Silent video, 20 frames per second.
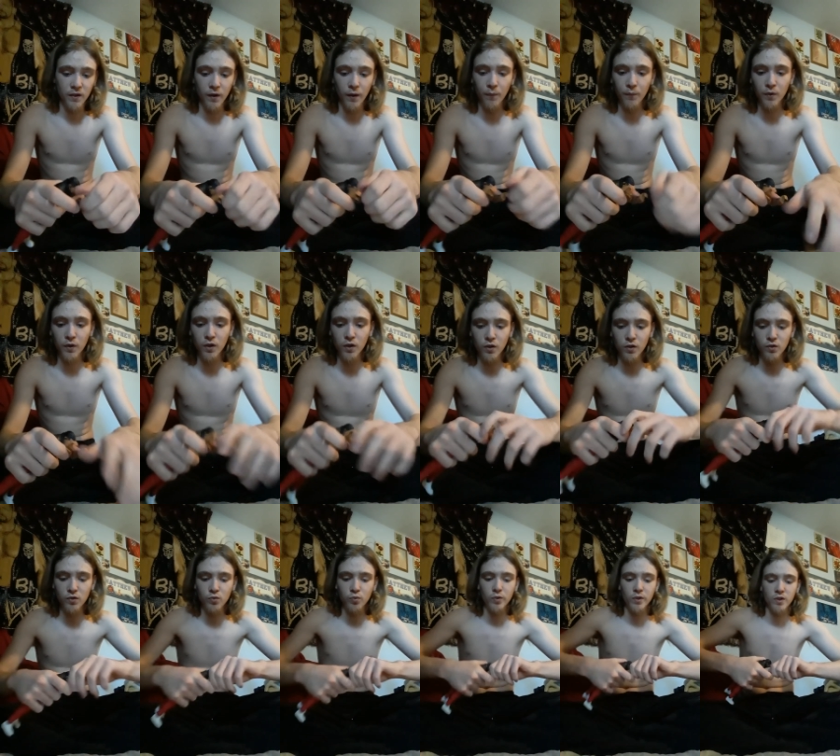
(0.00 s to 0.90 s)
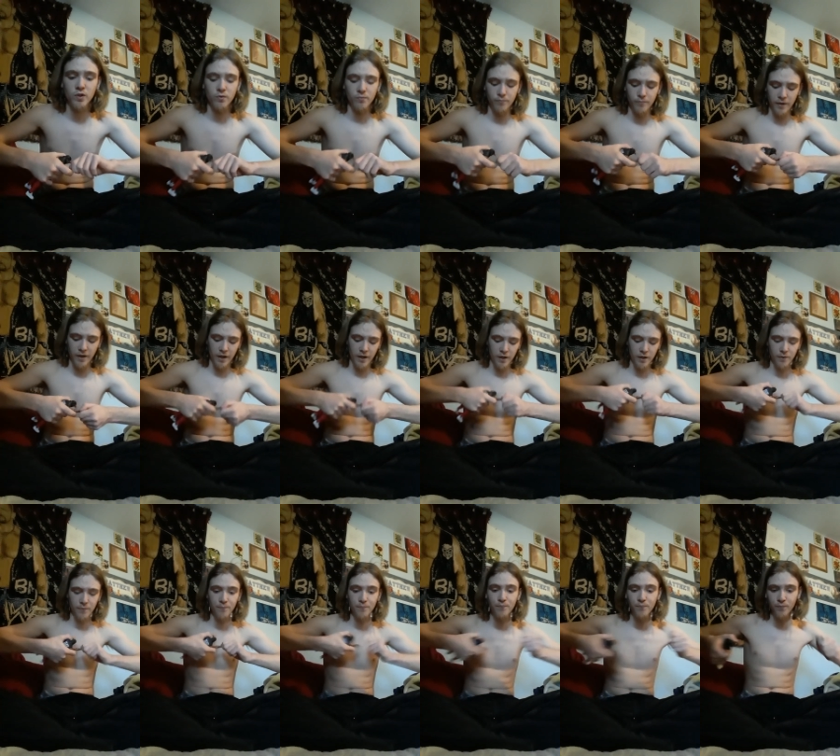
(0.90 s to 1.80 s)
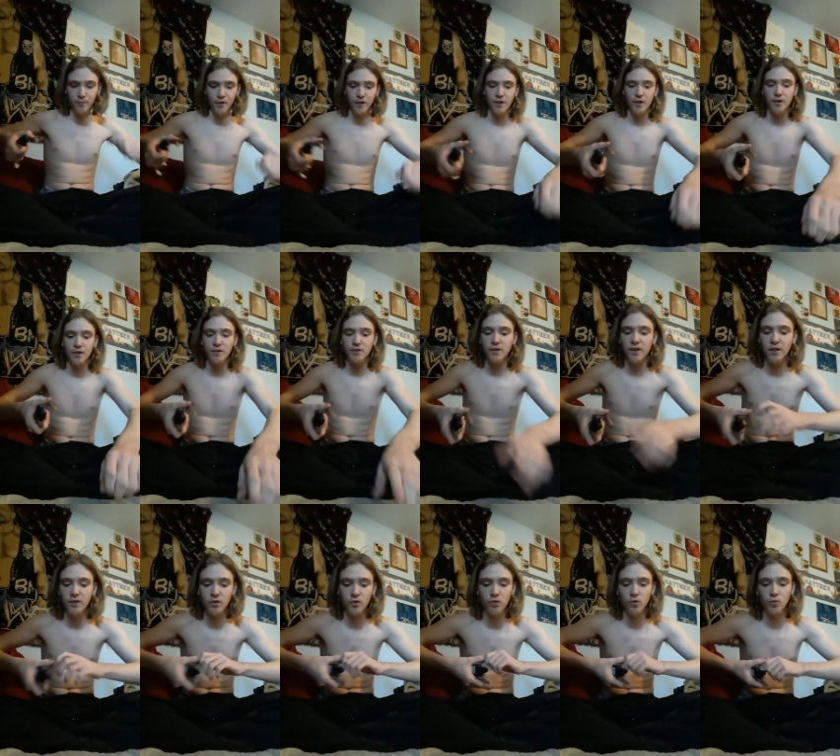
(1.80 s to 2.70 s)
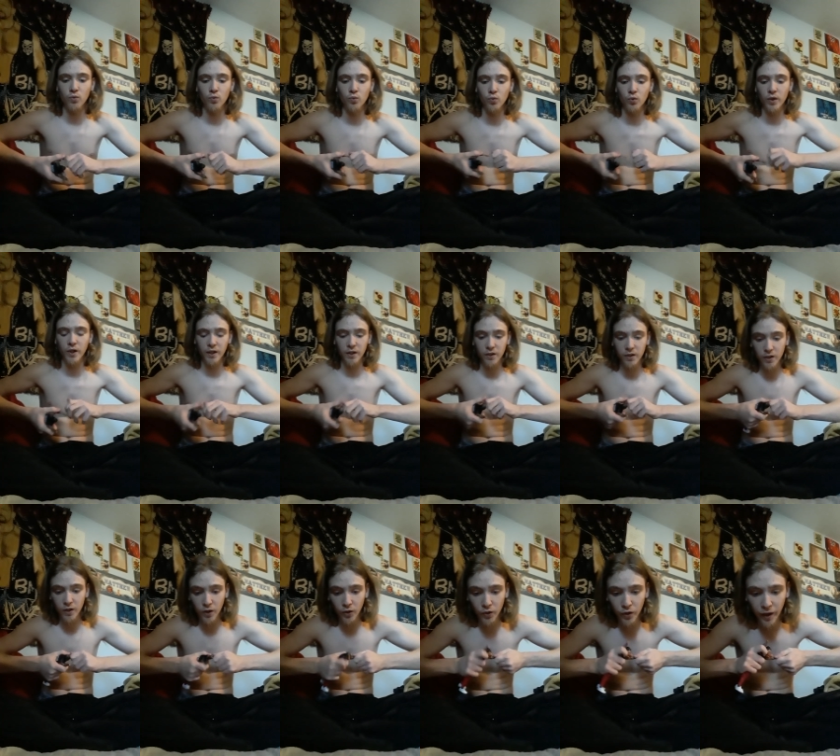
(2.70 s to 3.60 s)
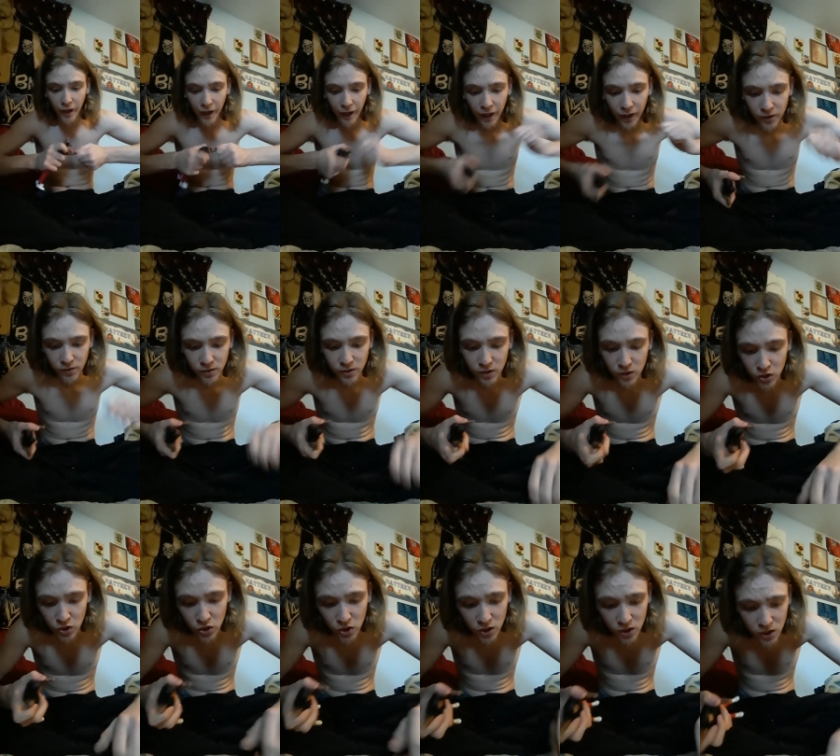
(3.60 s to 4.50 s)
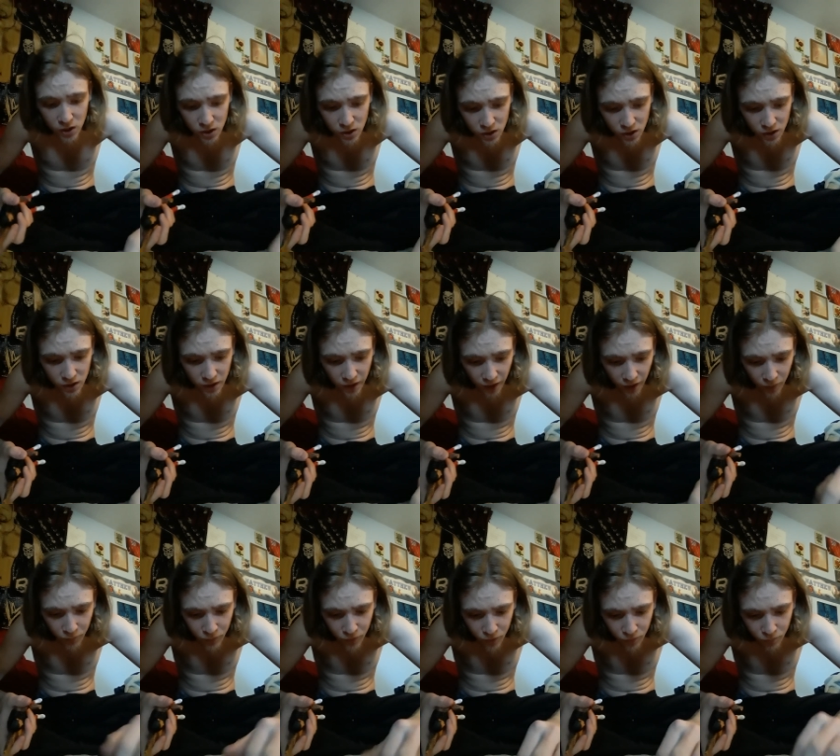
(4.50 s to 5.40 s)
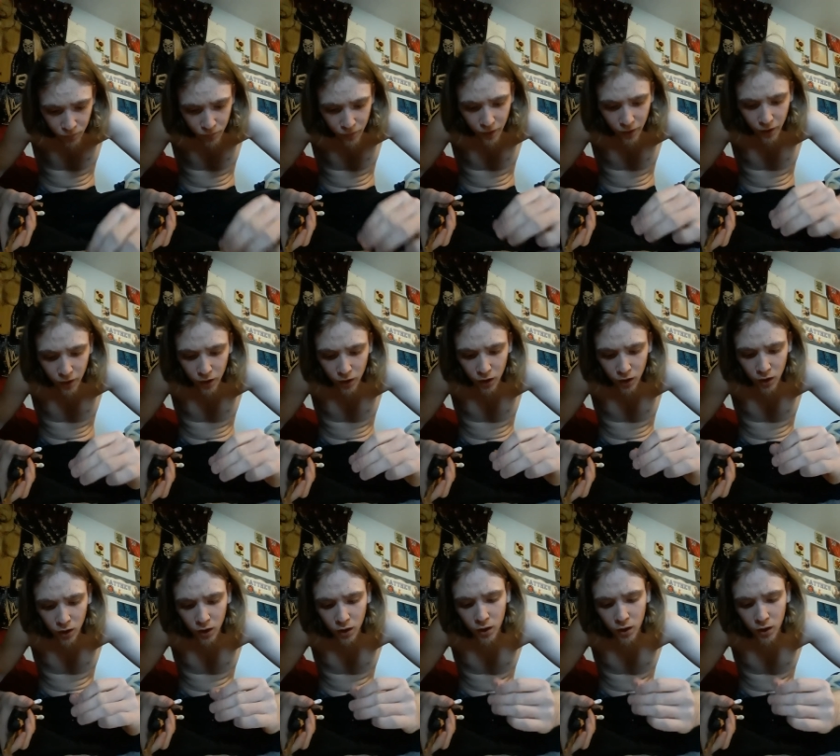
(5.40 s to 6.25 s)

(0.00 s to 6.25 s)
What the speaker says: I'm gonna switch them back because I do like the other hands just a tad bit better.